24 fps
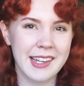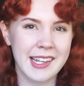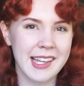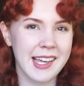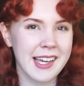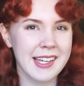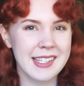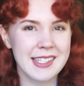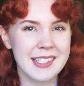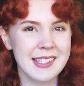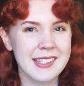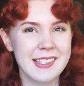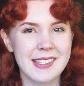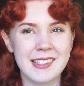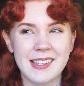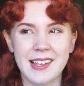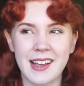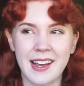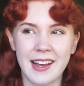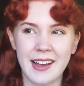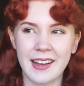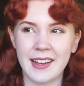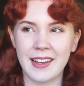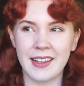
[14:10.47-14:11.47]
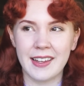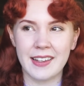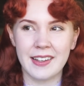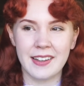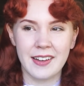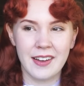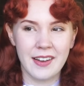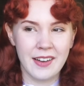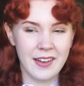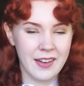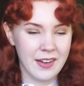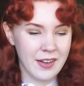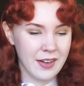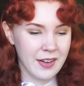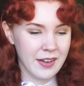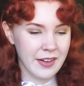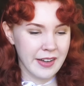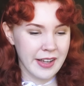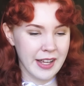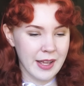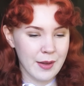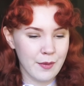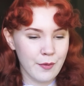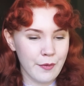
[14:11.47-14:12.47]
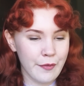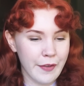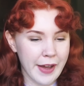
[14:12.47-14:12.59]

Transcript: I guess I am